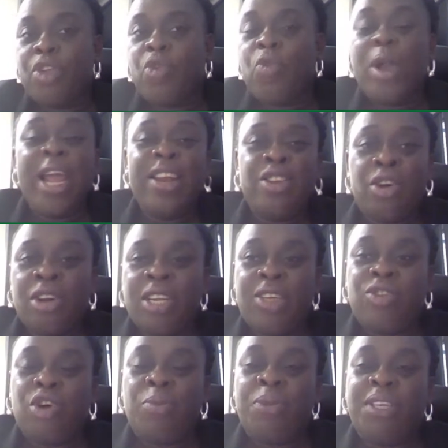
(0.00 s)
Where the
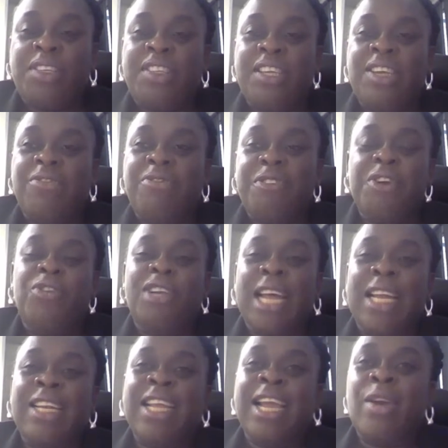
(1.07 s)
audit committee feel
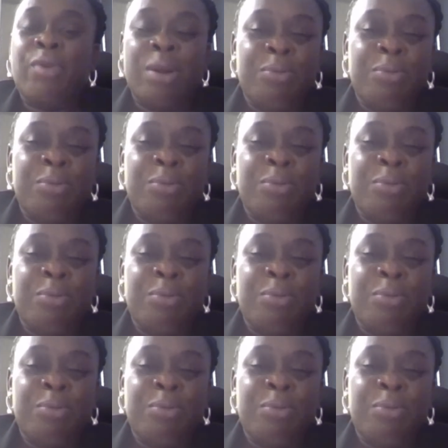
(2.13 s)
that they are